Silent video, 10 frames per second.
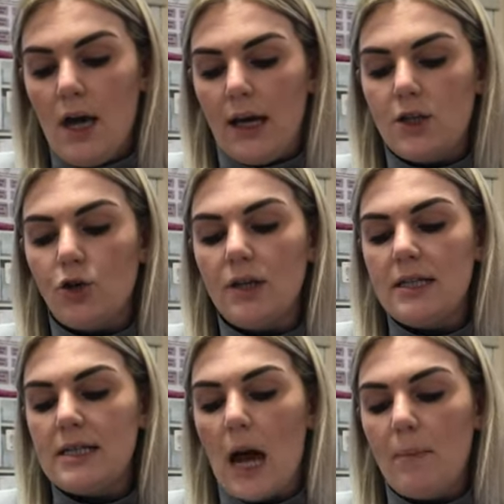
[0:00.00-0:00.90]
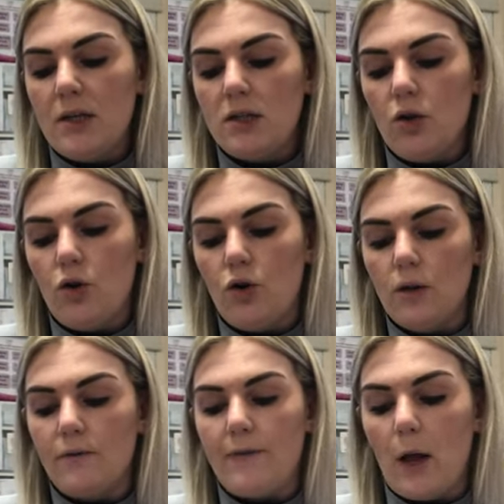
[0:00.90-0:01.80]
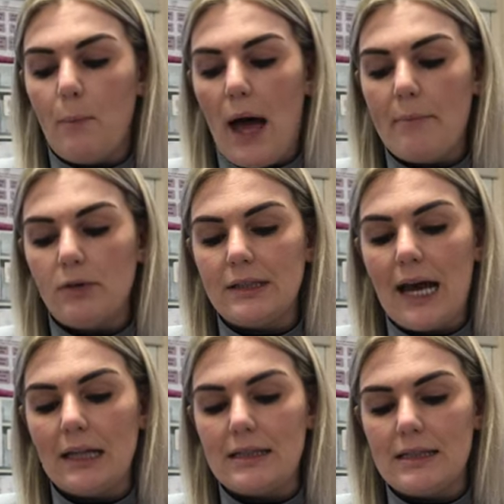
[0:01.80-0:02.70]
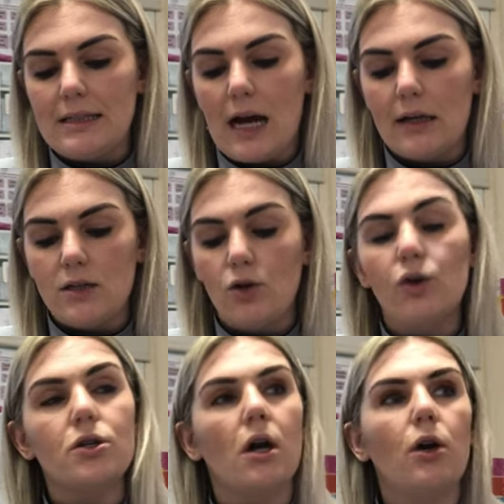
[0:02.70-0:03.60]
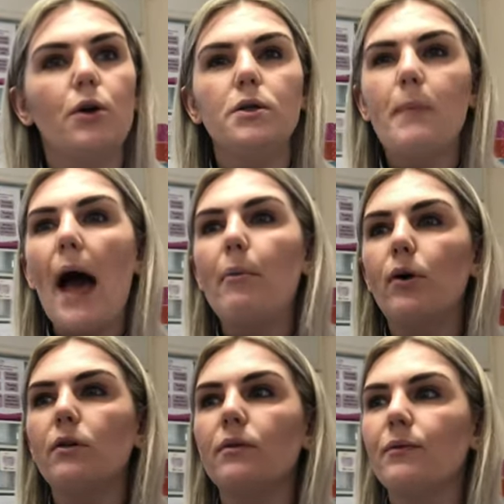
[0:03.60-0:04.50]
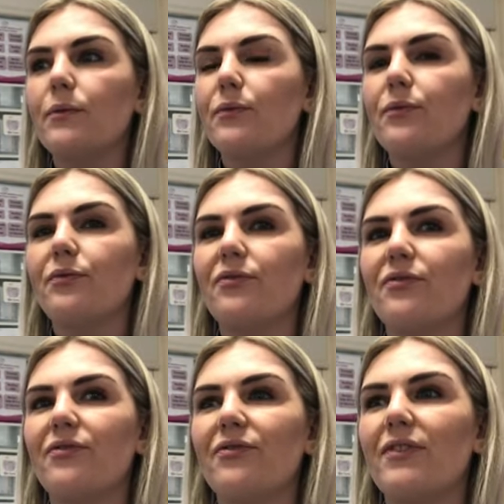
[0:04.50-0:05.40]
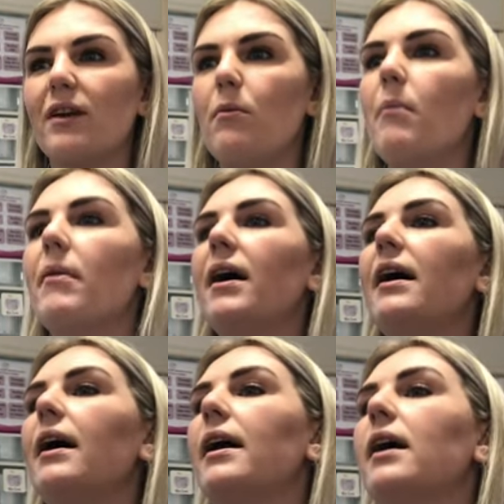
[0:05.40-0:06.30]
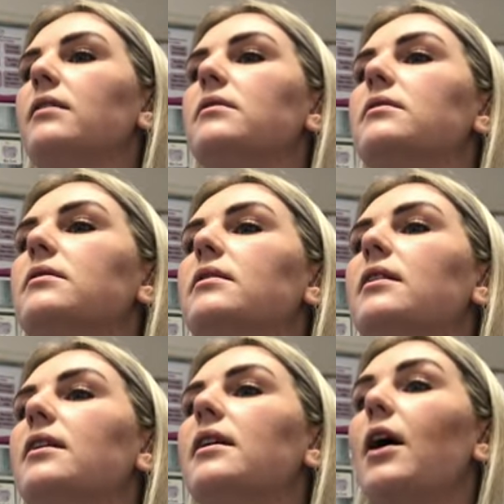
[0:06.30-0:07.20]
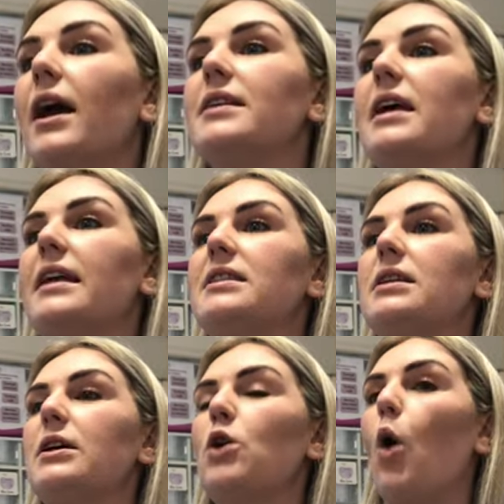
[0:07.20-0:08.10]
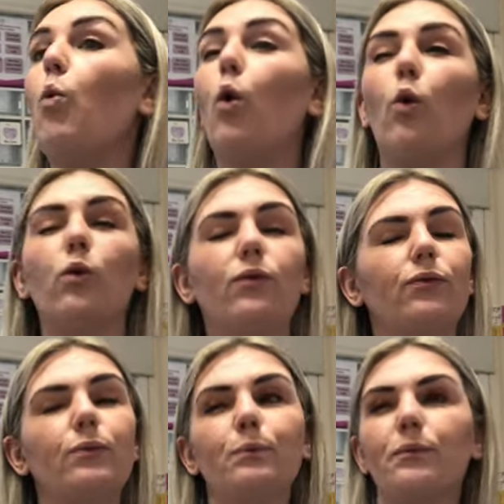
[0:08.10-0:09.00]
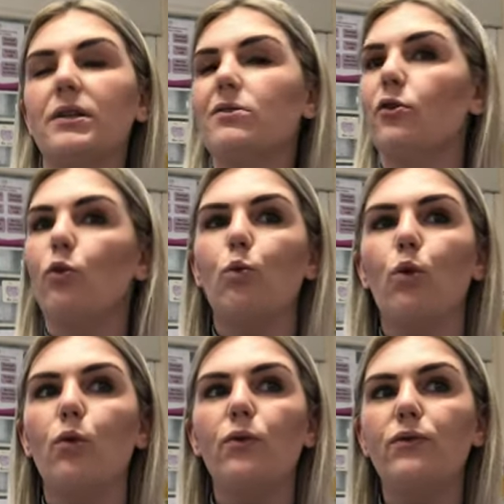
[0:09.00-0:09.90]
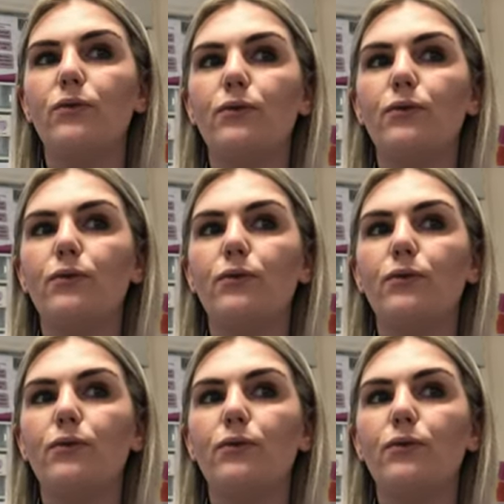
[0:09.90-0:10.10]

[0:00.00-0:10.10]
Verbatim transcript: He took a step into the hall and felt Pebble tense inside his hood. Who's Pebble? Remember, am. It's, it's not a wolf. It's not a wolf.